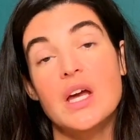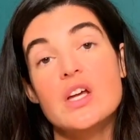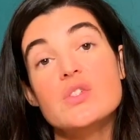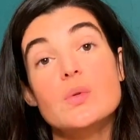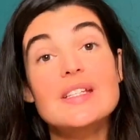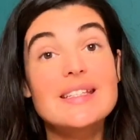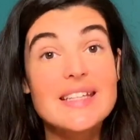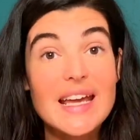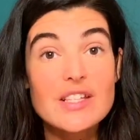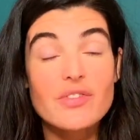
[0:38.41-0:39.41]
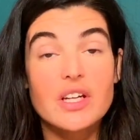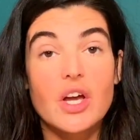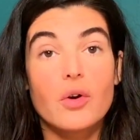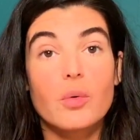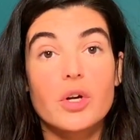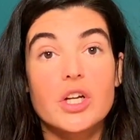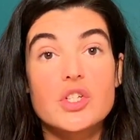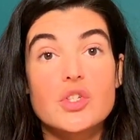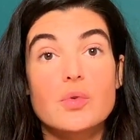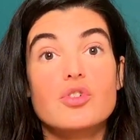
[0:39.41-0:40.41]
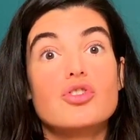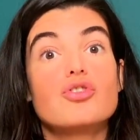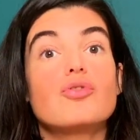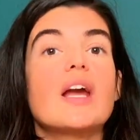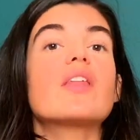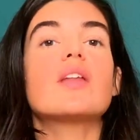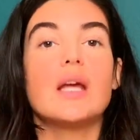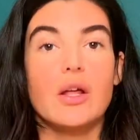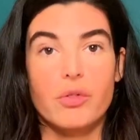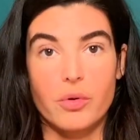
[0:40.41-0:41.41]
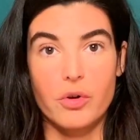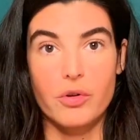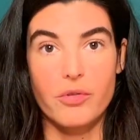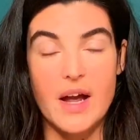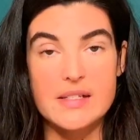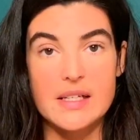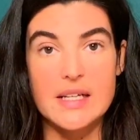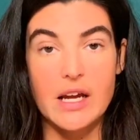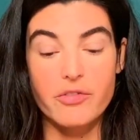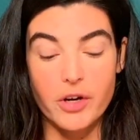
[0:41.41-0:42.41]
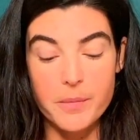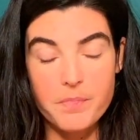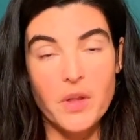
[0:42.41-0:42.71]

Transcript: So, today's video, we're going to do strengthening through your thoracic diaphragm,